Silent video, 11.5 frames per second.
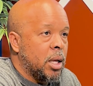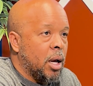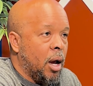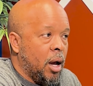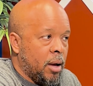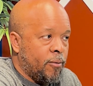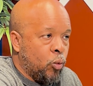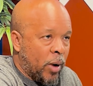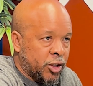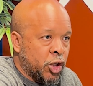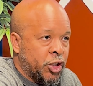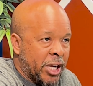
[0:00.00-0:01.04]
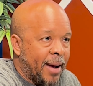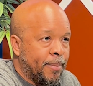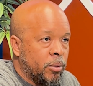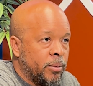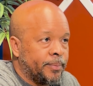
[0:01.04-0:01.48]
of Wesley
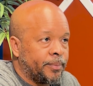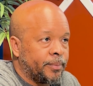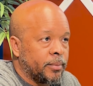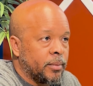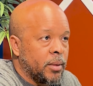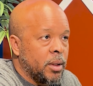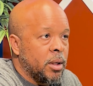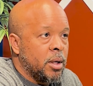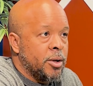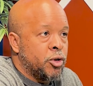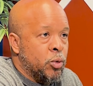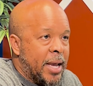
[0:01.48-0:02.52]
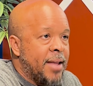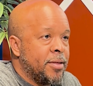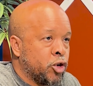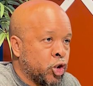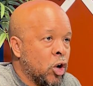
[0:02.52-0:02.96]
Chapel to gain
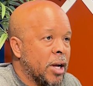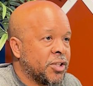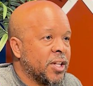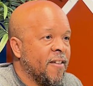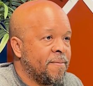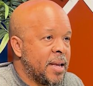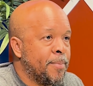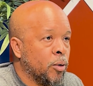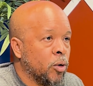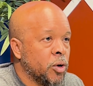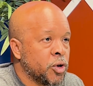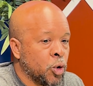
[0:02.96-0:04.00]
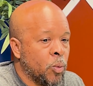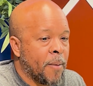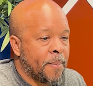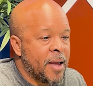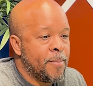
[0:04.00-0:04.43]
the trust of people to
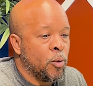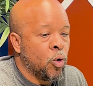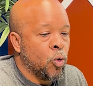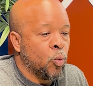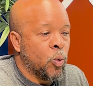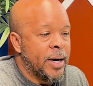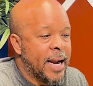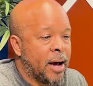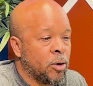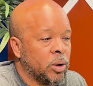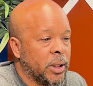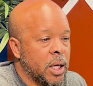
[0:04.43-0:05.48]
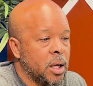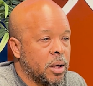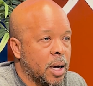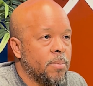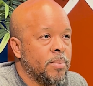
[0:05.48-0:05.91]
where people would not only
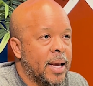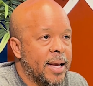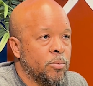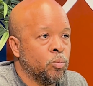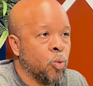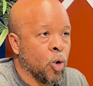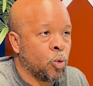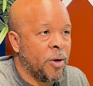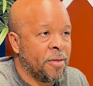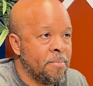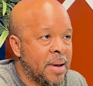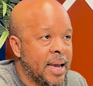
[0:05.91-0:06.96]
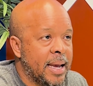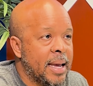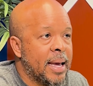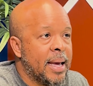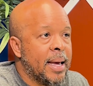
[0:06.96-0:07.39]
come and work with me
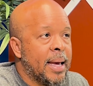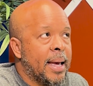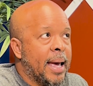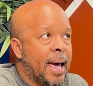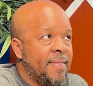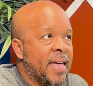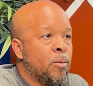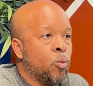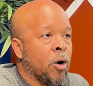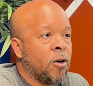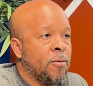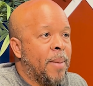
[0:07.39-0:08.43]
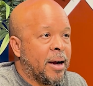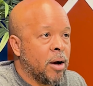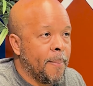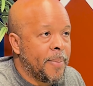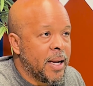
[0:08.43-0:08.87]
and then work with my
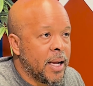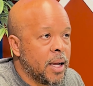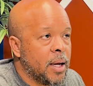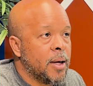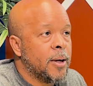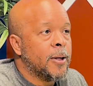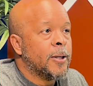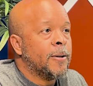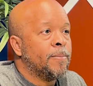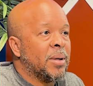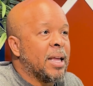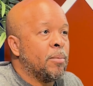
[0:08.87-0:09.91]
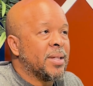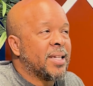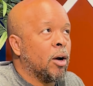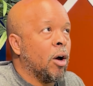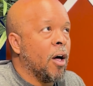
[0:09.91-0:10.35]
company, but then would
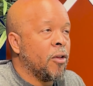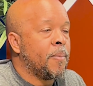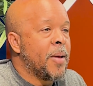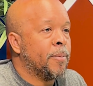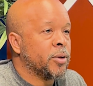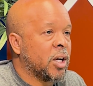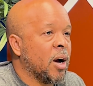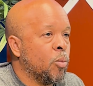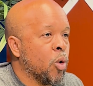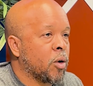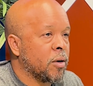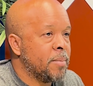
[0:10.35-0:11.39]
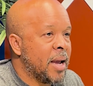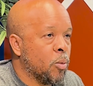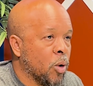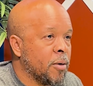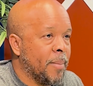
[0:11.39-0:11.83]
tell other people to come work with me and
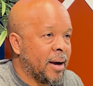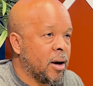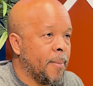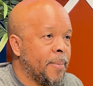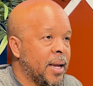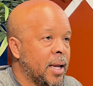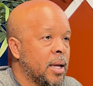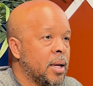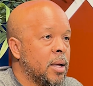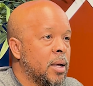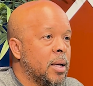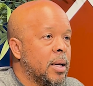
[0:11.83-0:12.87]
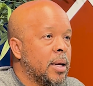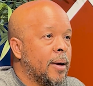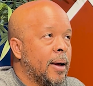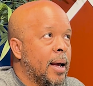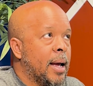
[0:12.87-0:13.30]
work with my company.
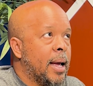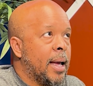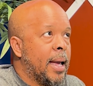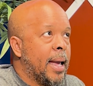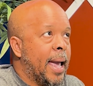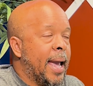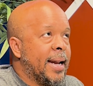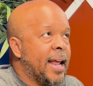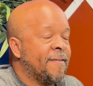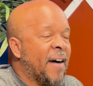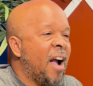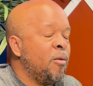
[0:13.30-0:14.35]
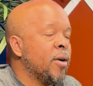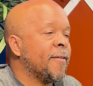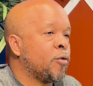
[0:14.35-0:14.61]
And if I would have